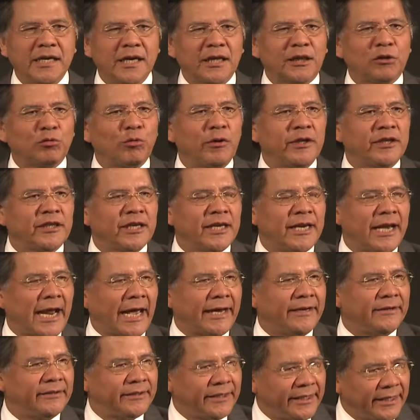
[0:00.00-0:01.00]

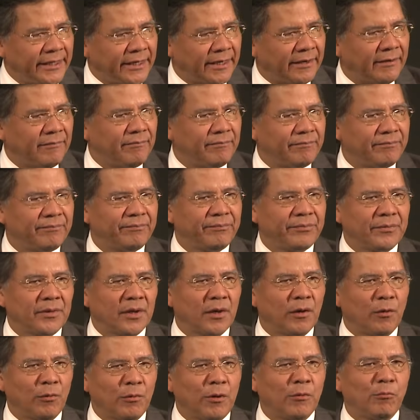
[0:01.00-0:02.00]
2019,
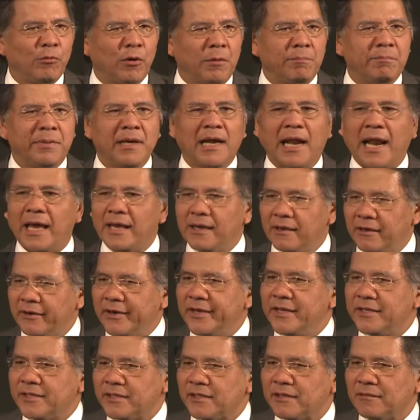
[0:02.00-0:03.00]
we would be like
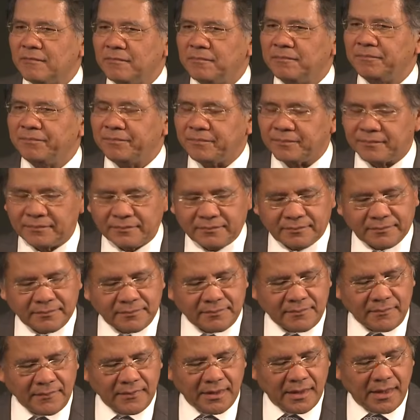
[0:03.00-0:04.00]
Greece.
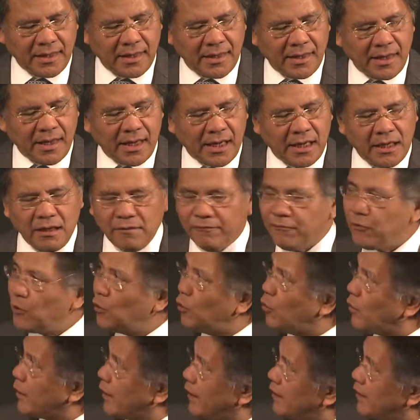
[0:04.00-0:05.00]
And if you look at